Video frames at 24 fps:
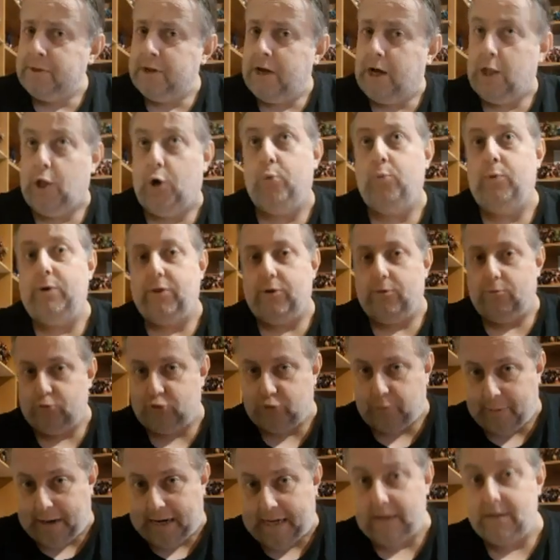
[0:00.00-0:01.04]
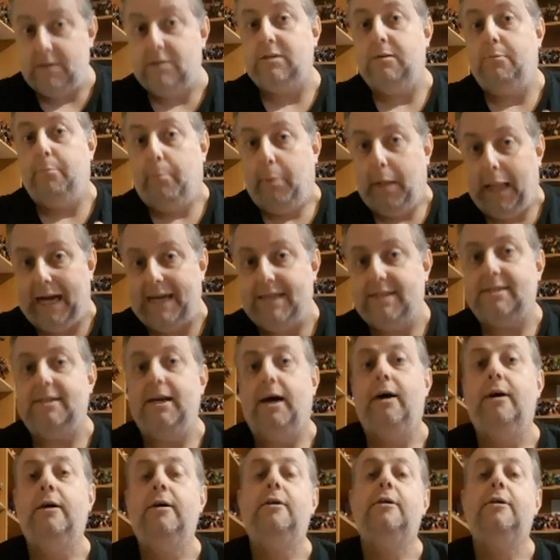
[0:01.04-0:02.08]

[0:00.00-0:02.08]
along with Ultra Magnus and Blaster,